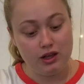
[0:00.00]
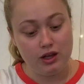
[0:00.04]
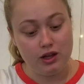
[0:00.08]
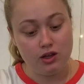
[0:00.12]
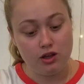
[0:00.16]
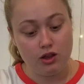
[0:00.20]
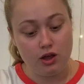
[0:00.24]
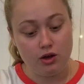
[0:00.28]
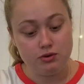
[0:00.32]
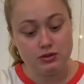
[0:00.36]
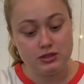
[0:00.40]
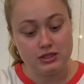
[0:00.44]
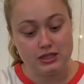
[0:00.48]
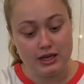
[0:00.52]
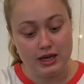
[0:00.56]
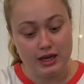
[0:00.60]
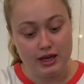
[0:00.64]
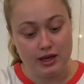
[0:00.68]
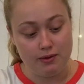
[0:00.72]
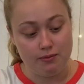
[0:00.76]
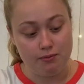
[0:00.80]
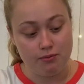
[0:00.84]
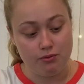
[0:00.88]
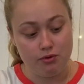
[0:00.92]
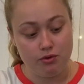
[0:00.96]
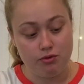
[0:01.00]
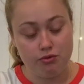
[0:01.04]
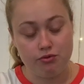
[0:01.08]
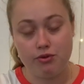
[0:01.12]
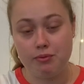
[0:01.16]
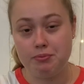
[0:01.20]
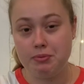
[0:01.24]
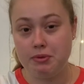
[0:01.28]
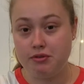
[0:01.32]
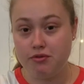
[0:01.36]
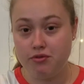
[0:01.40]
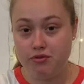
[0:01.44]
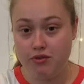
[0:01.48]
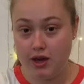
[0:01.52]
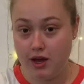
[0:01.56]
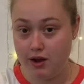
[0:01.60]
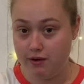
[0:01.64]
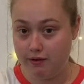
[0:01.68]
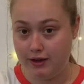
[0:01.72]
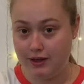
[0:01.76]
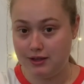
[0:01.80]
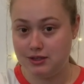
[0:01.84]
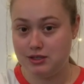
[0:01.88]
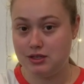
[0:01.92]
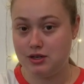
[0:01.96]
close to Him from the
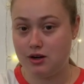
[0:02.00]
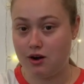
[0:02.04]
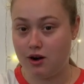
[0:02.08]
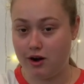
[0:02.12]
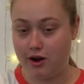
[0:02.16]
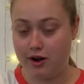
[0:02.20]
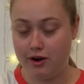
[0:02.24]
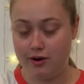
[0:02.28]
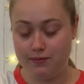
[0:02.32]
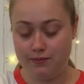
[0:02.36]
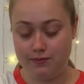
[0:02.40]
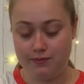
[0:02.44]
very start.